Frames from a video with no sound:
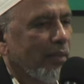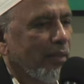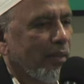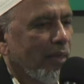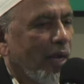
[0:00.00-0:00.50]

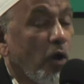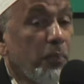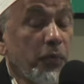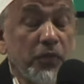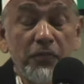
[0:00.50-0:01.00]
How
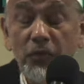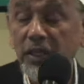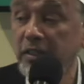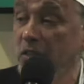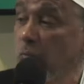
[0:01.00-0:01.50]
beautiful
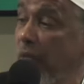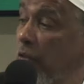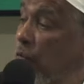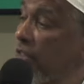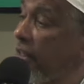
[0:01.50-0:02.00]
it is when you
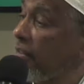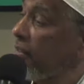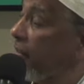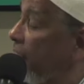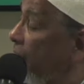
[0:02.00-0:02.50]
sit
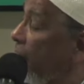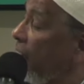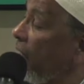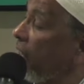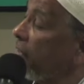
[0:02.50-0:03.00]
and
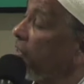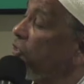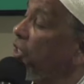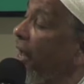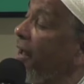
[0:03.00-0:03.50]
a, a little
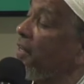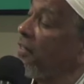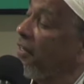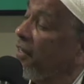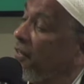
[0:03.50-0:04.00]
child
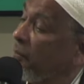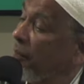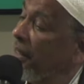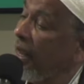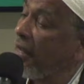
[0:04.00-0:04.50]

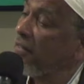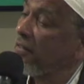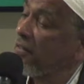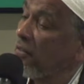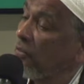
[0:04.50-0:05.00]

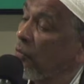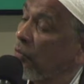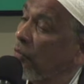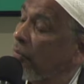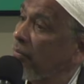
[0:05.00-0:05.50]
began
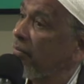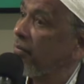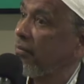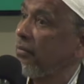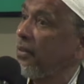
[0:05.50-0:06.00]
to
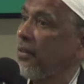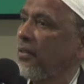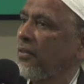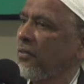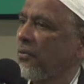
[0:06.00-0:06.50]

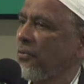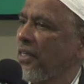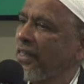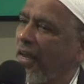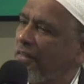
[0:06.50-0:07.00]

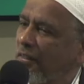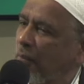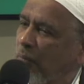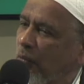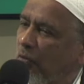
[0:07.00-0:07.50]
recite the
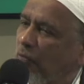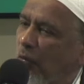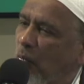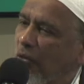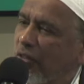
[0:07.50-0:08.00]
beautiful
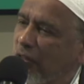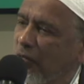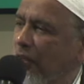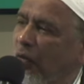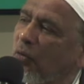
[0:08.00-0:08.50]
words of
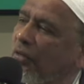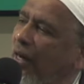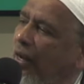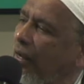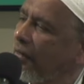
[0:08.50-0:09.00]
the
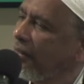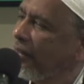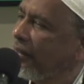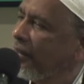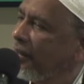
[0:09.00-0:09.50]
Quran,
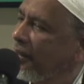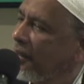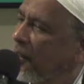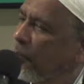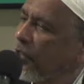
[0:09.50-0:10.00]

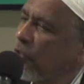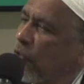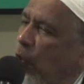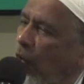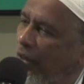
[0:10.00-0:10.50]
it brings
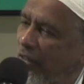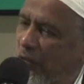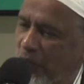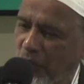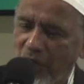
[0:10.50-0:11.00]
joy to
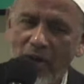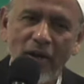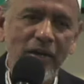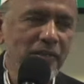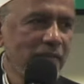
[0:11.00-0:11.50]
your
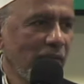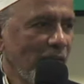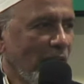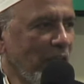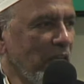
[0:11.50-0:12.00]
heart.
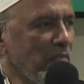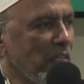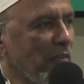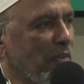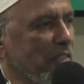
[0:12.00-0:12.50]
And even
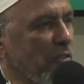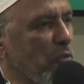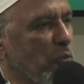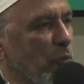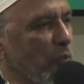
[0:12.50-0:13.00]
if it's a
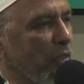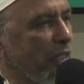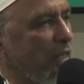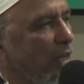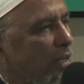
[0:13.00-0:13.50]
surah,
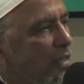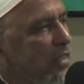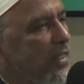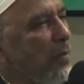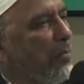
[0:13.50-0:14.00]
that the
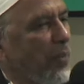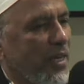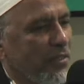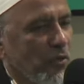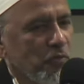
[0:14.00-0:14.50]

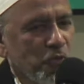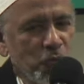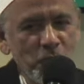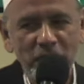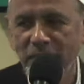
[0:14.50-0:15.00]
simplest of surah,